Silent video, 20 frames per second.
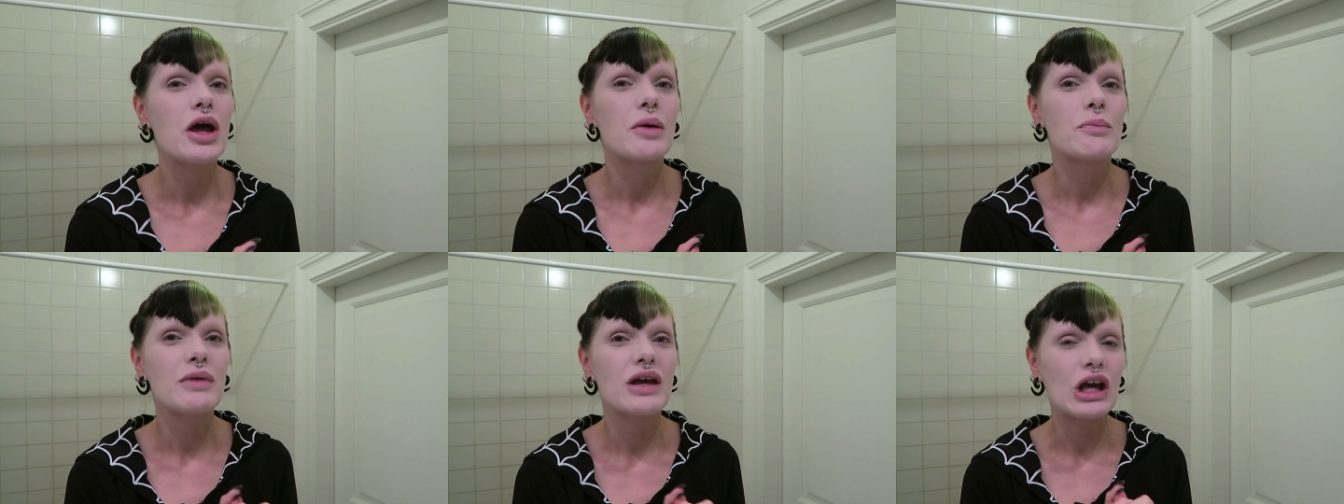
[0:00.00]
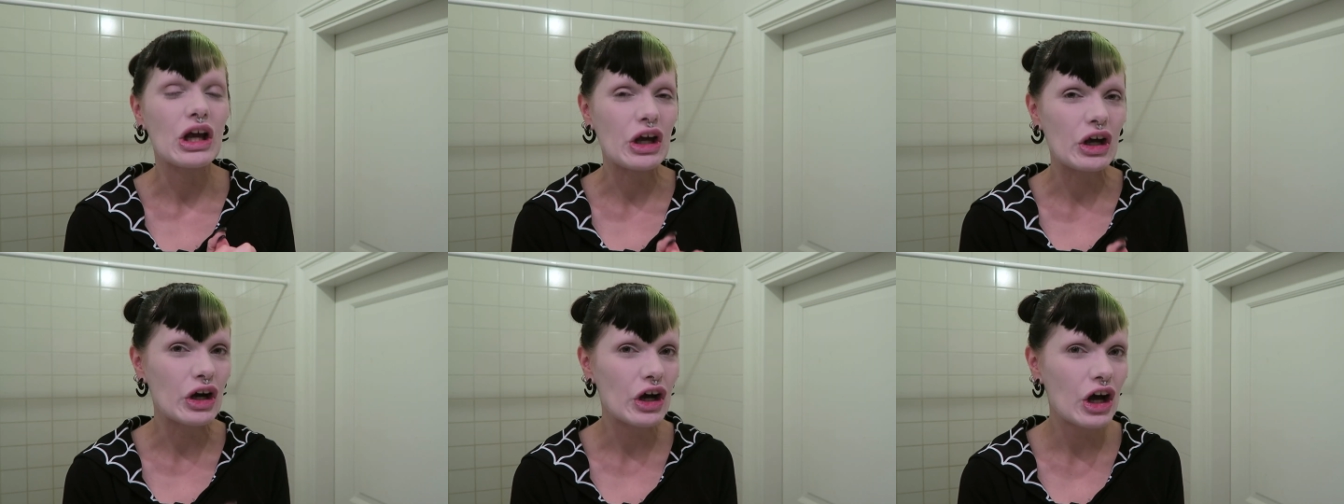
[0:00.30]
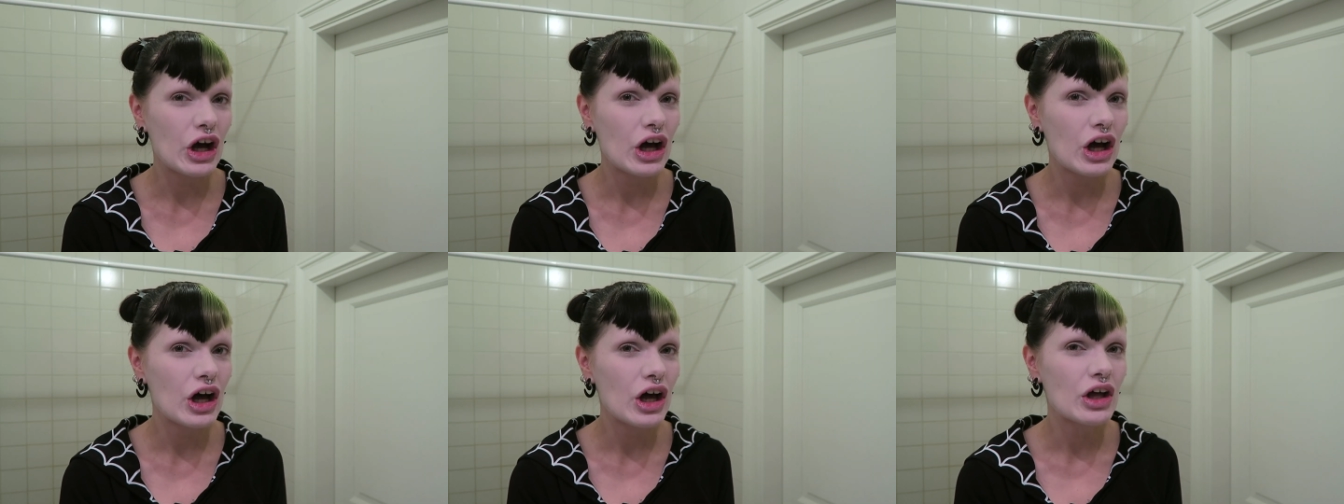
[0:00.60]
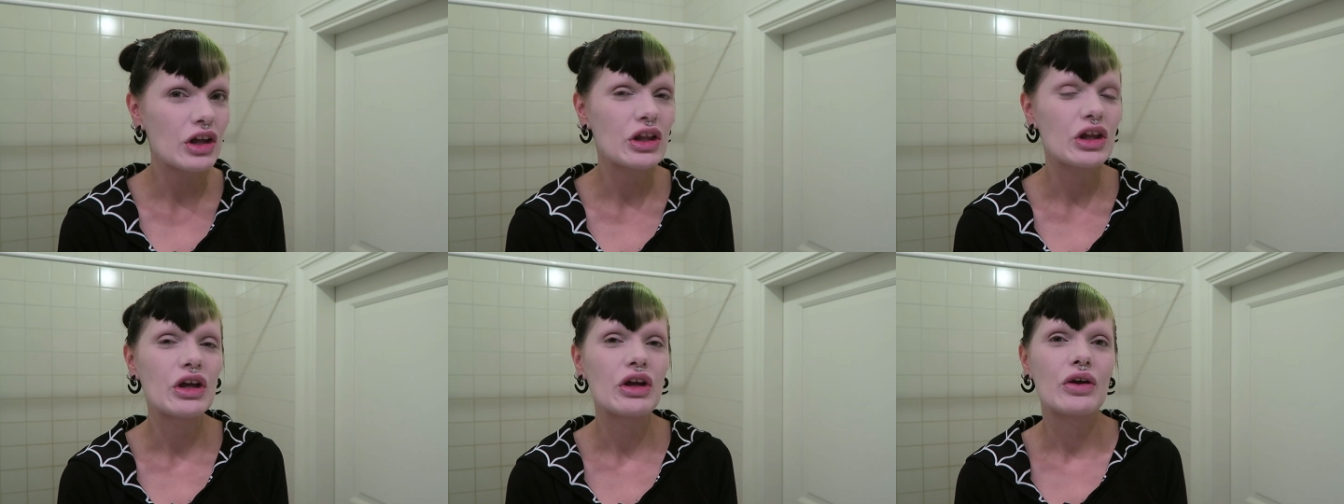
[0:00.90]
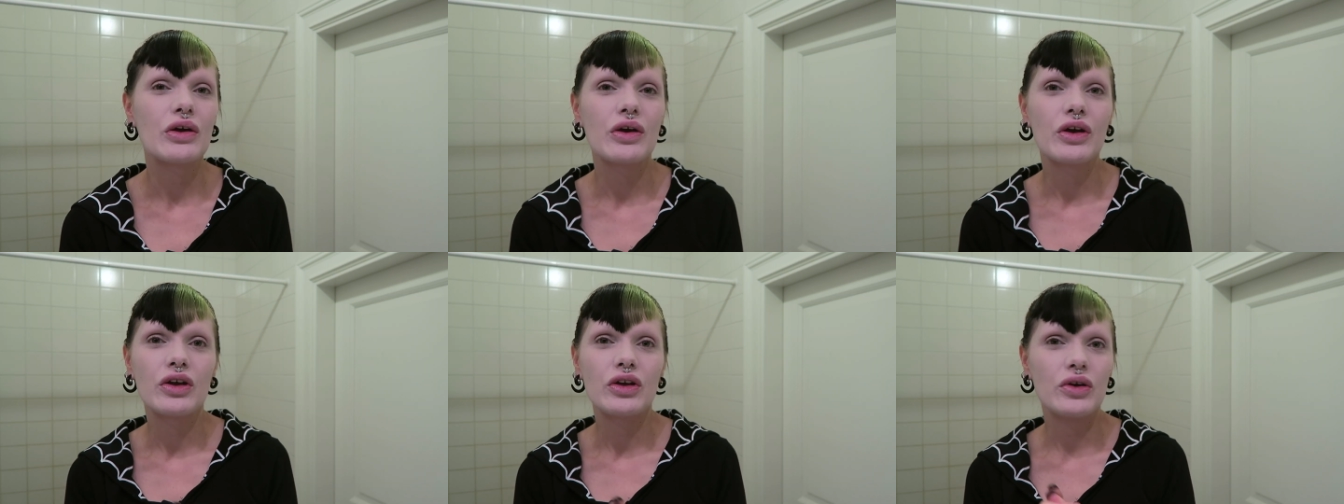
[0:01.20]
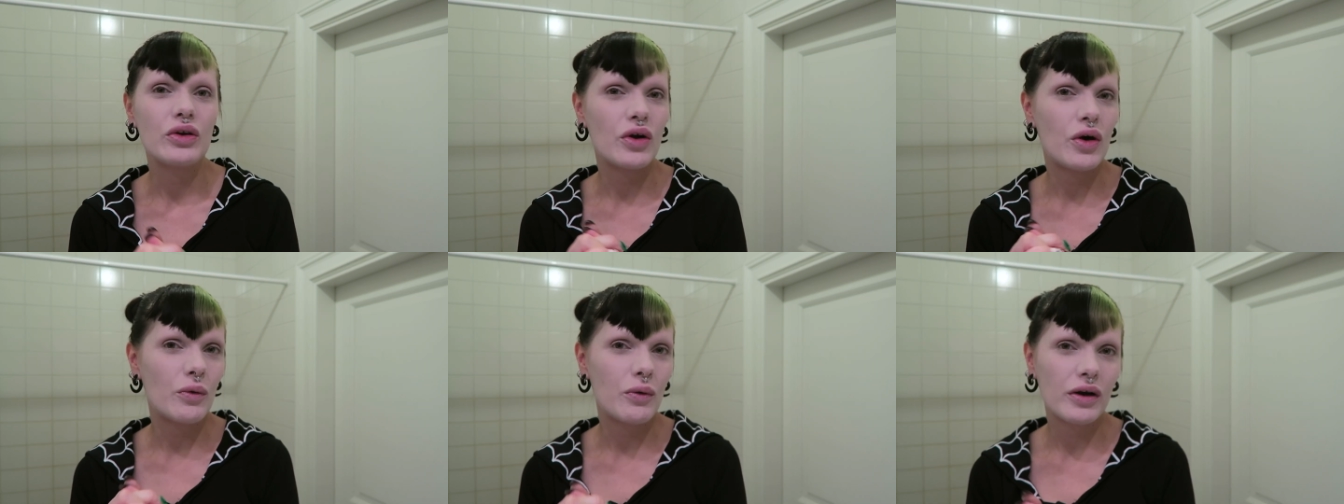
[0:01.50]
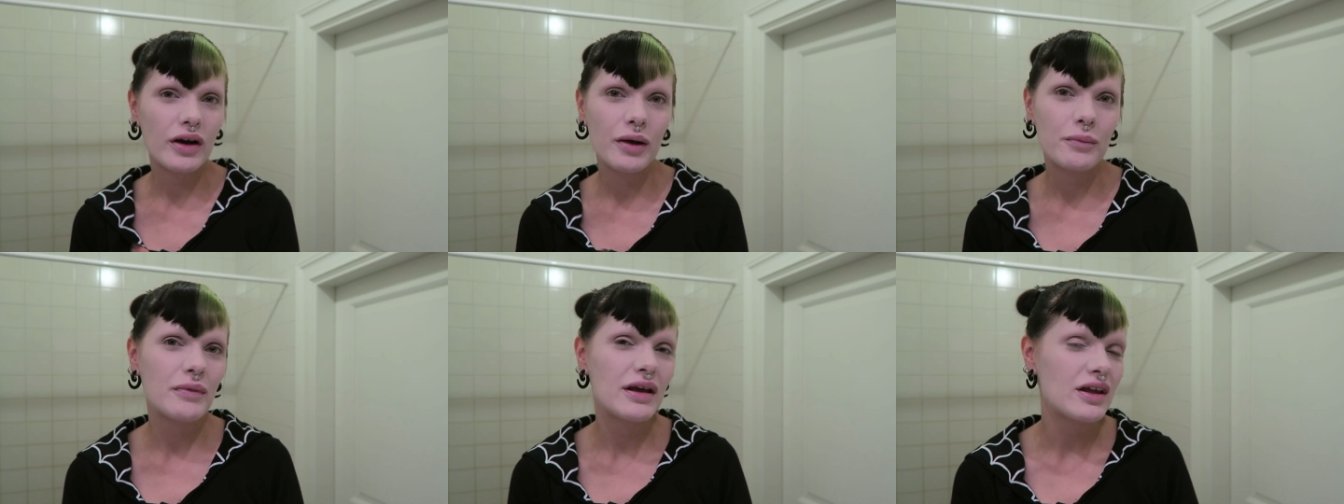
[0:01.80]
because you don't
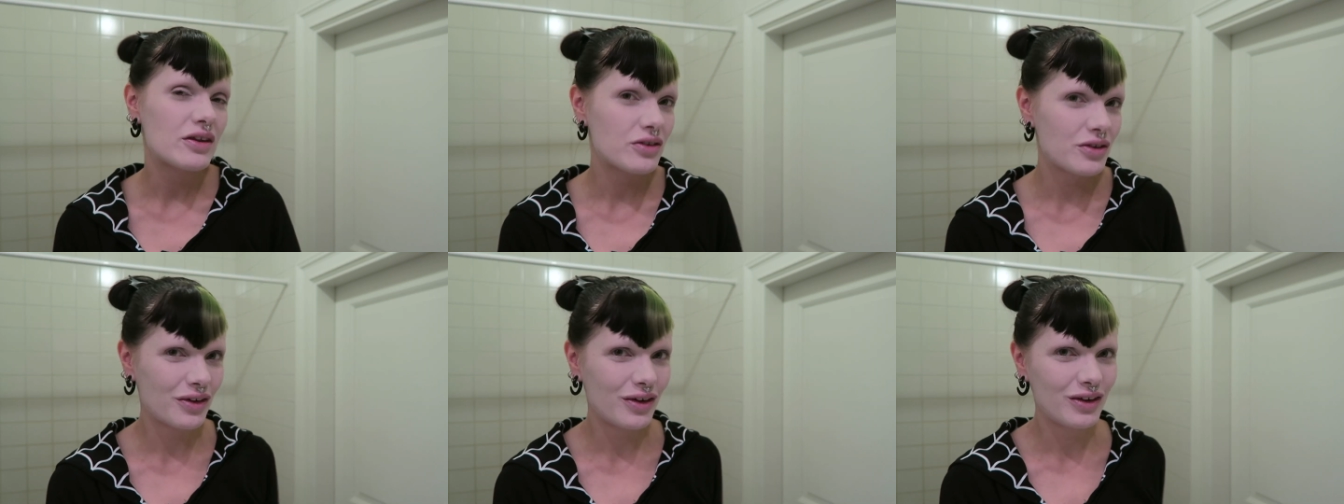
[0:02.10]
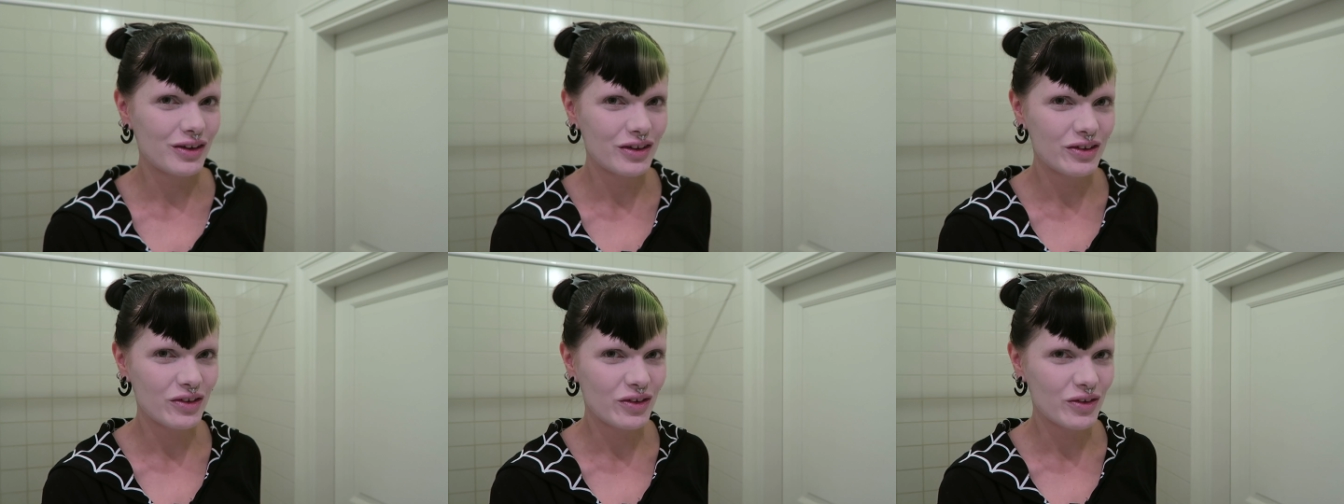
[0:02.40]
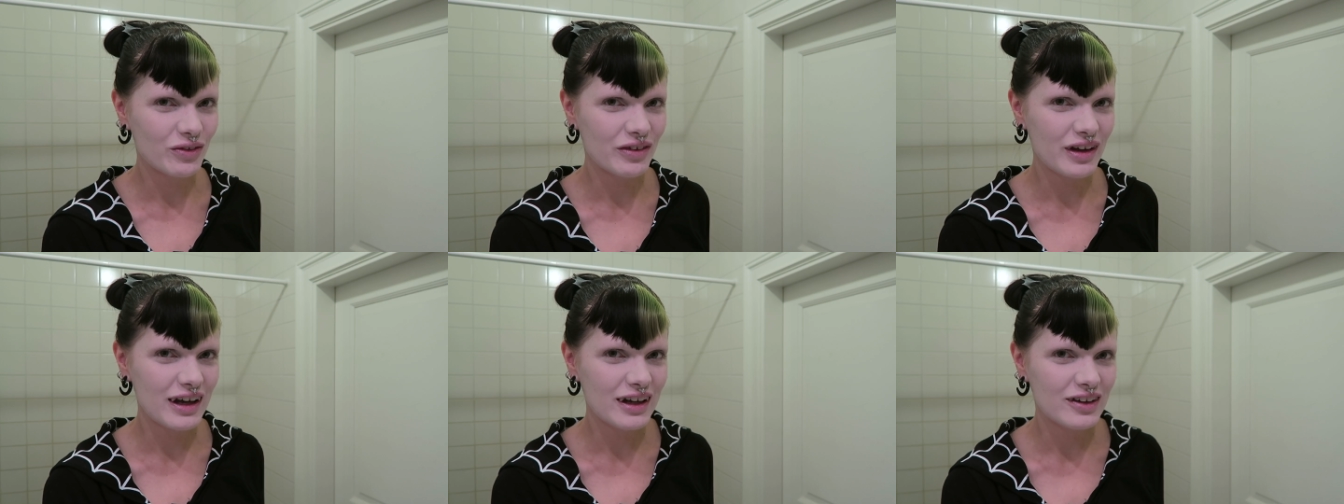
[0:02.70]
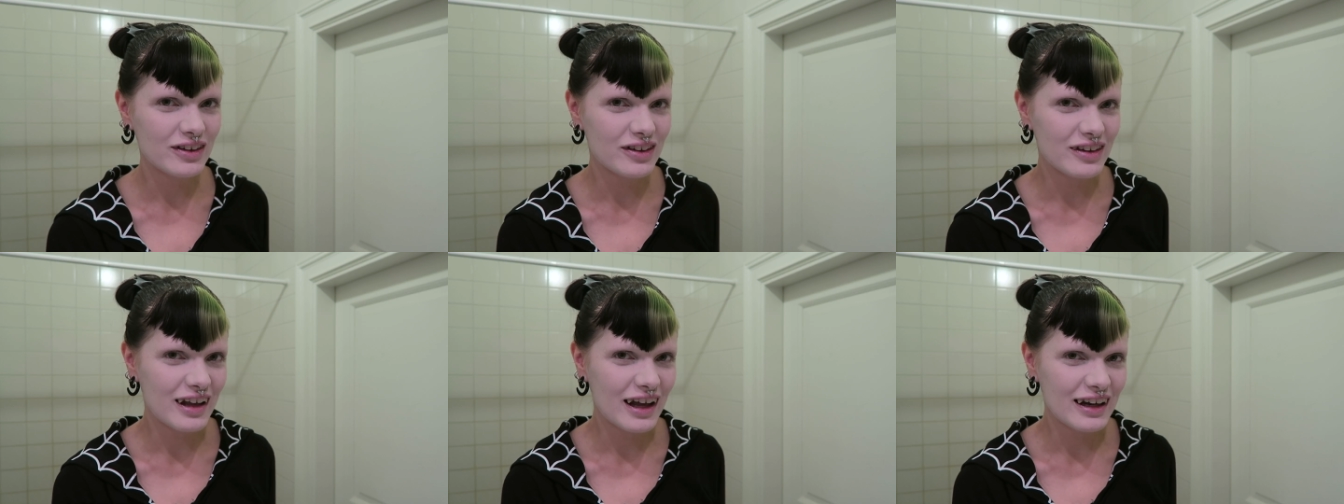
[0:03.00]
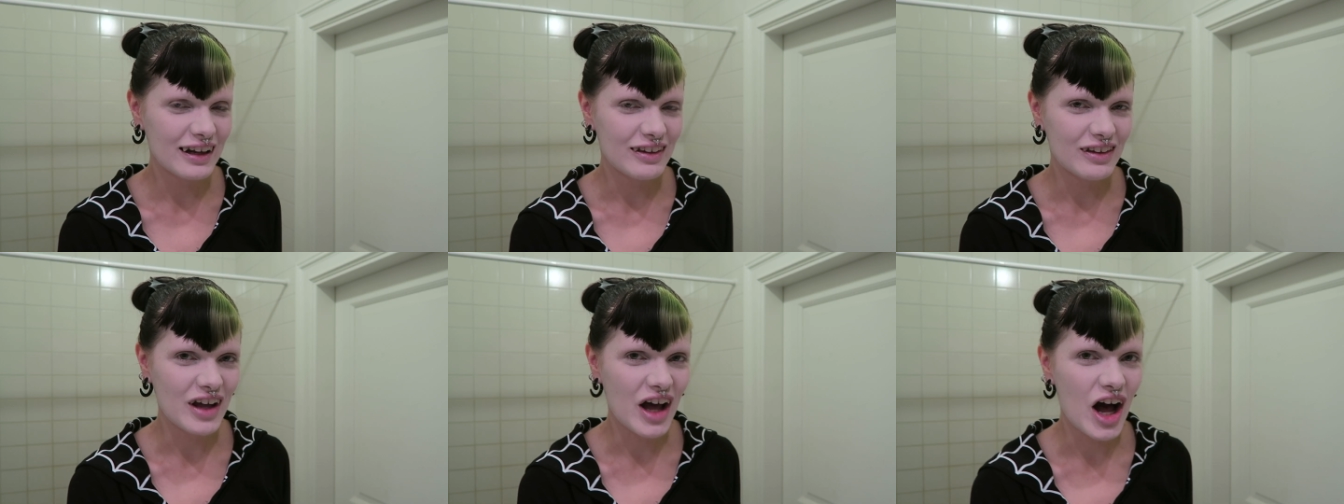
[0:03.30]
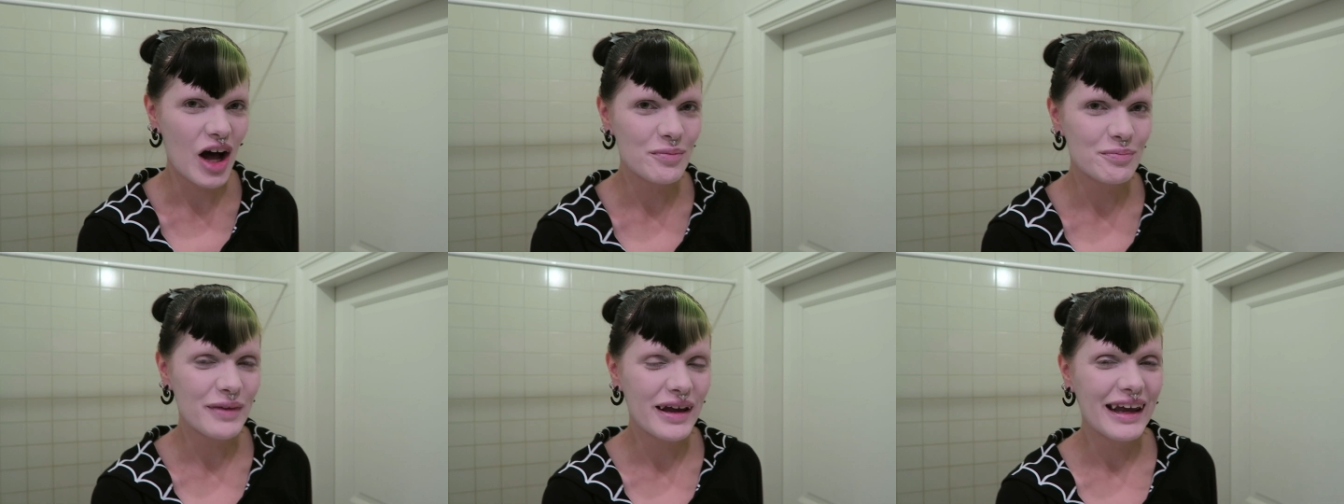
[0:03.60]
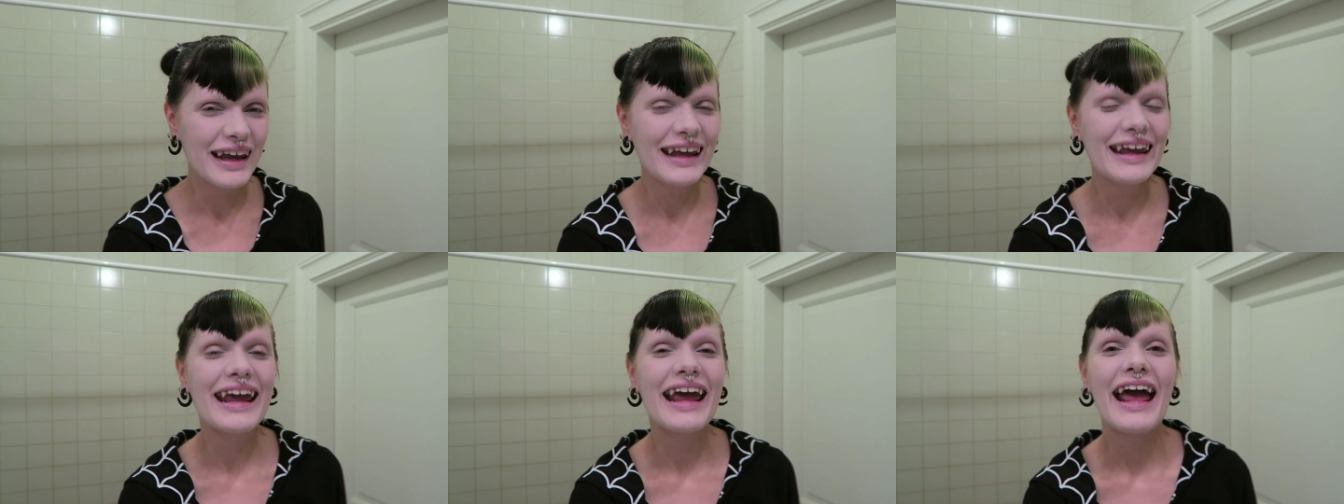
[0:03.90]
want to miss all the new videos that is
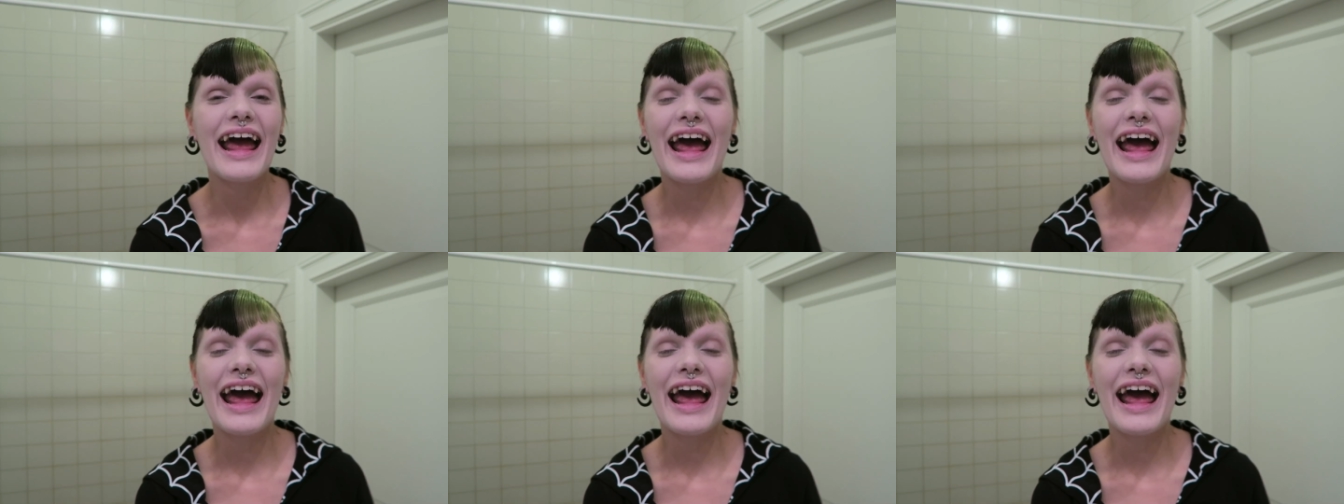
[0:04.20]
coming,